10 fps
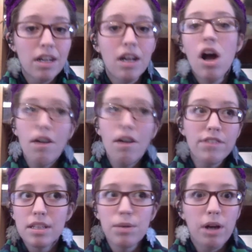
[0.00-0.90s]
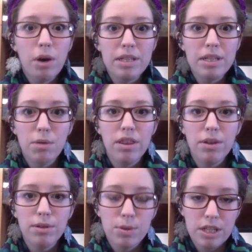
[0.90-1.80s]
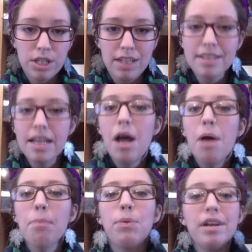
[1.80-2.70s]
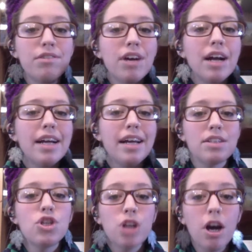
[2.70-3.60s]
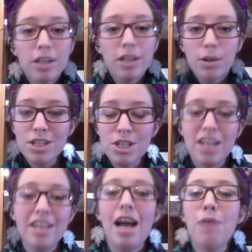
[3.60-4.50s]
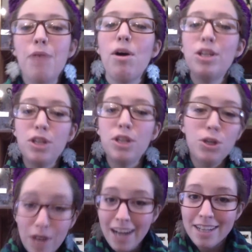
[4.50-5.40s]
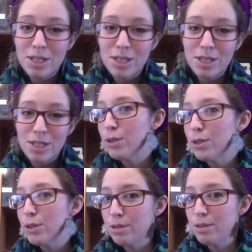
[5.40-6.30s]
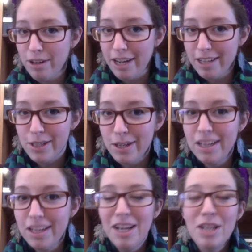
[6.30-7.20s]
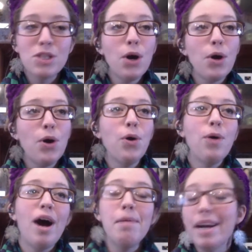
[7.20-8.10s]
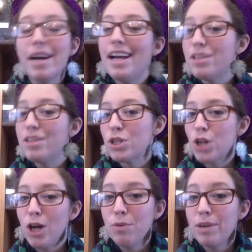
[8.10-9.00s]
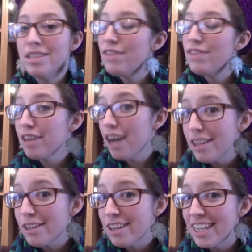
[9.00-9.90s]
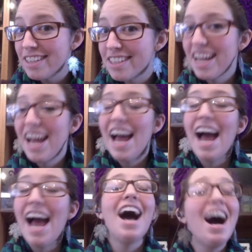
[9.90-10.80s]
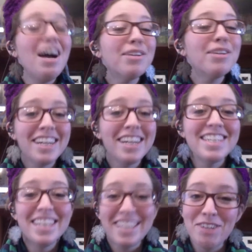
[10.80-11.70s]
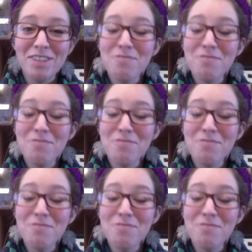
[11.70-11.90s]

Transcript: obviously we always want those questions, but whenever I ask Shawn a question, I want you guys to also submit your answer. So I might ask Shawn what his favorite color is, and I would like to hear what